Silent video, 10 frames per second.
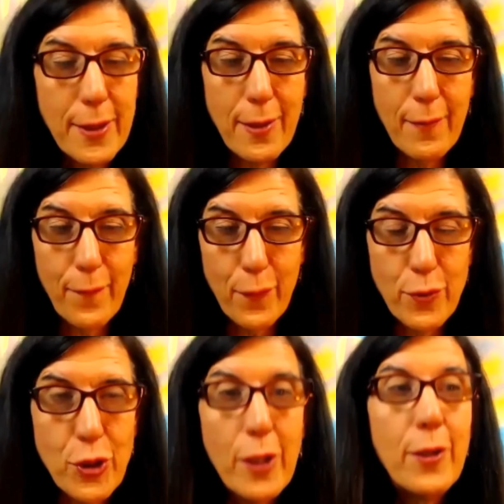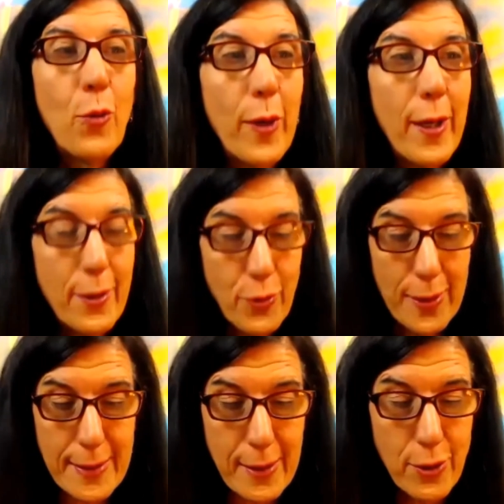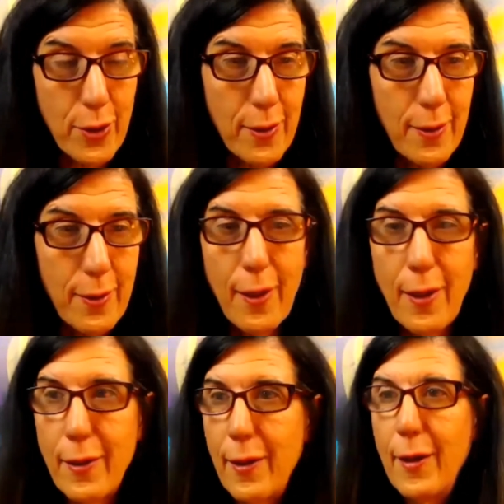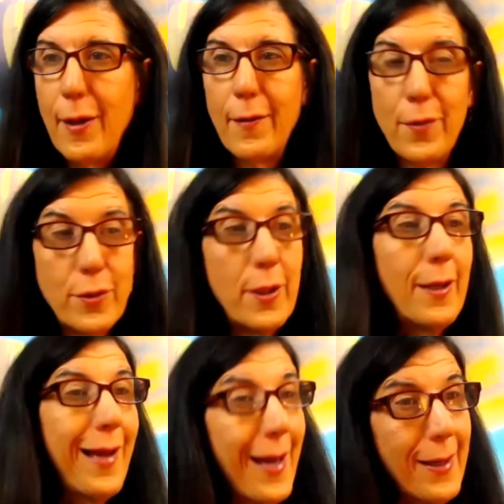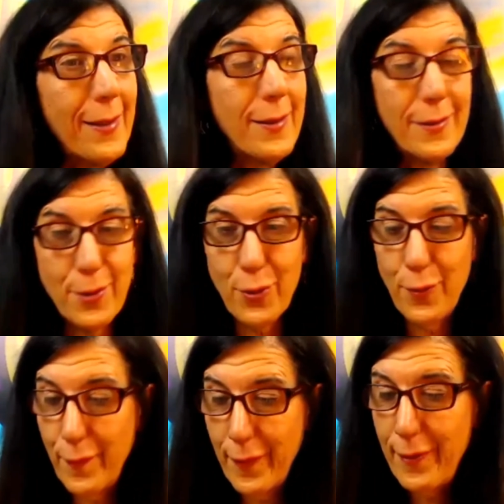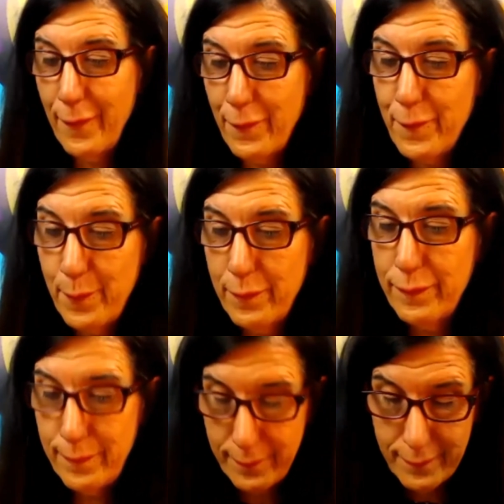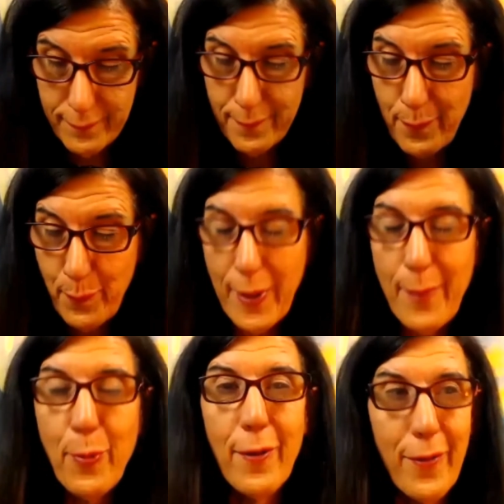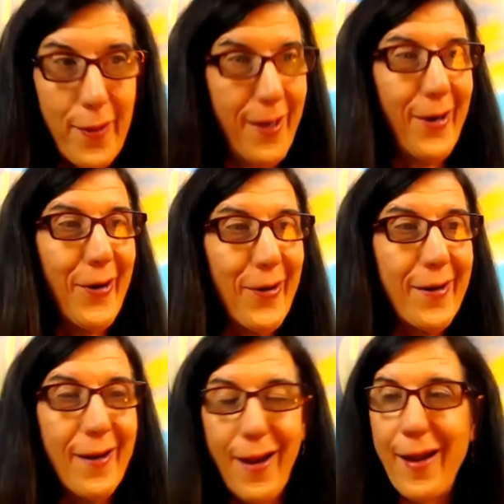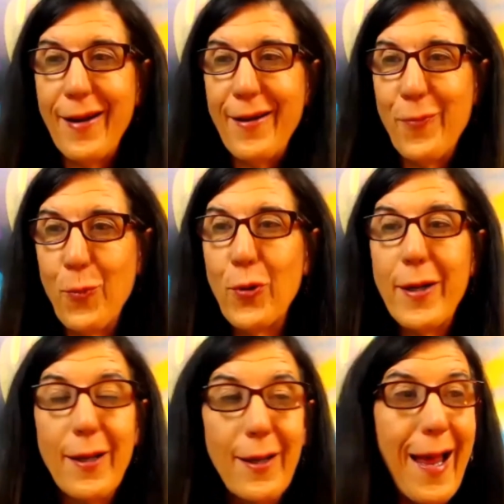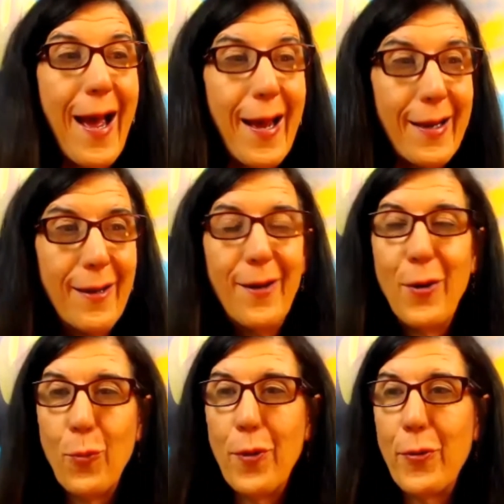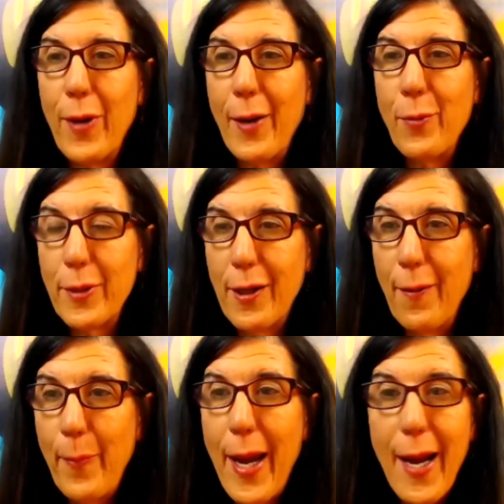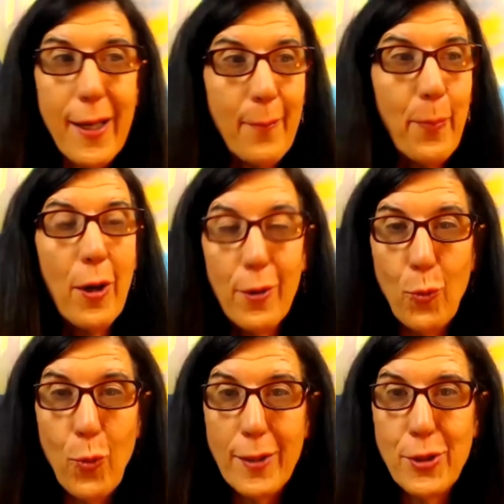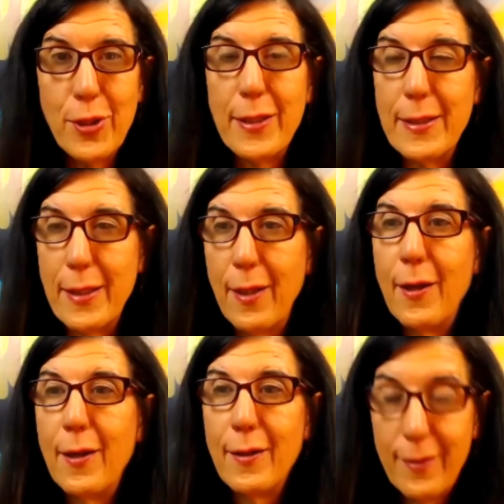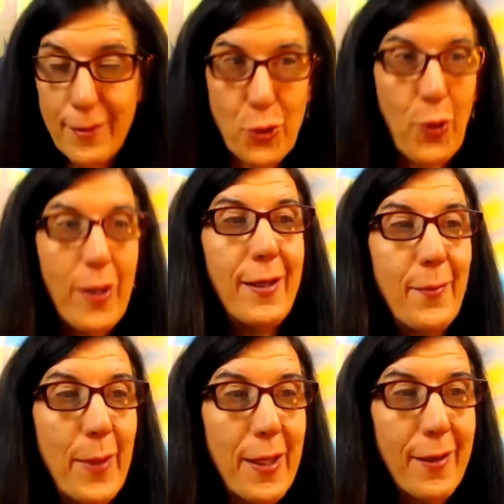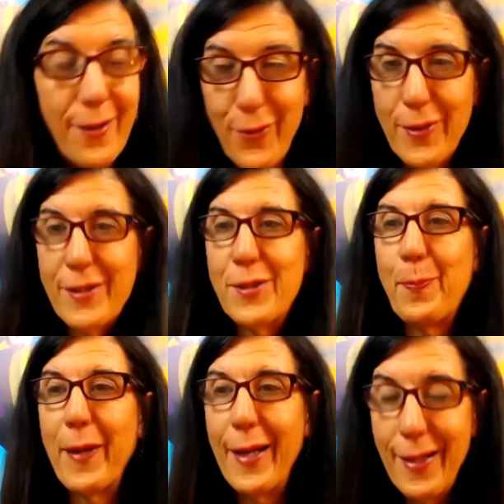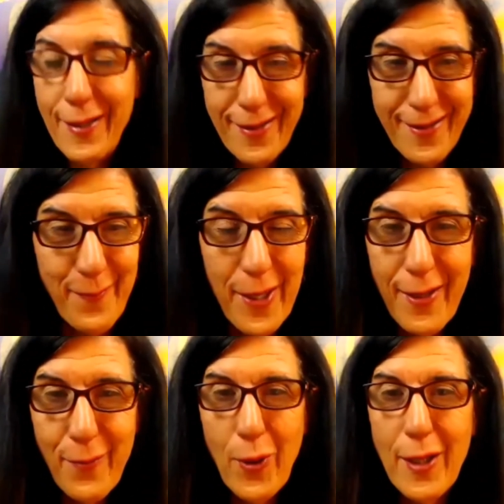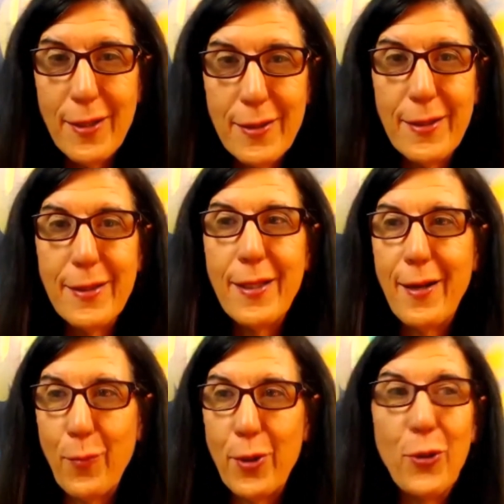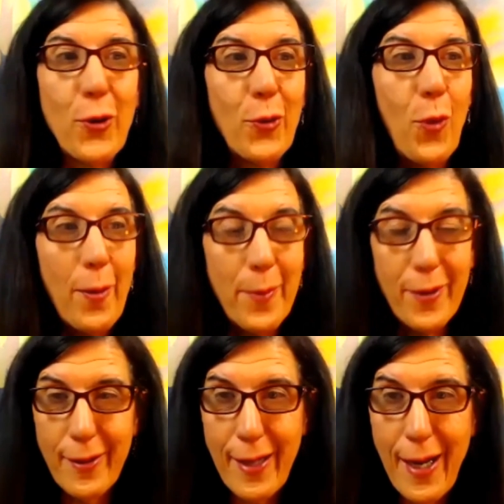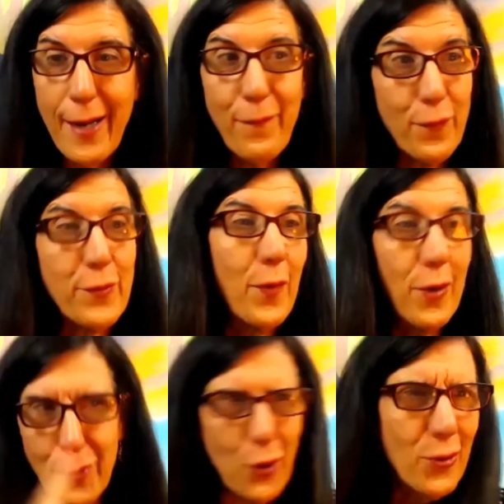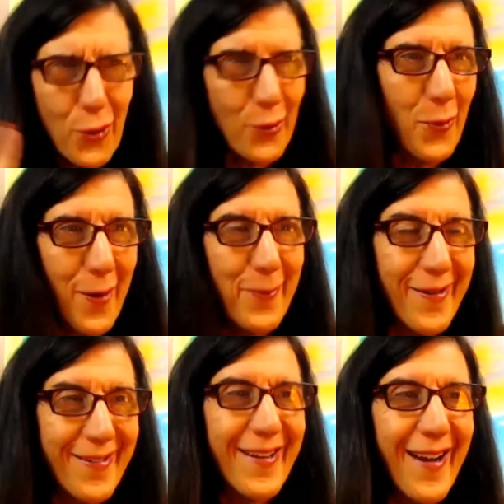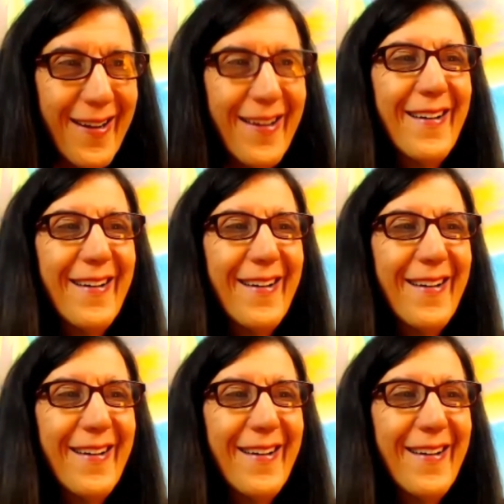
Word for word: in Virginia when I transitioned, and there's a lot of conservative people there, and Annie worried a lot whether I would come back. And part of what she trained me, you know, explained to me was is that when you go to Walmart at night, first of all, don't go to Walmart at night.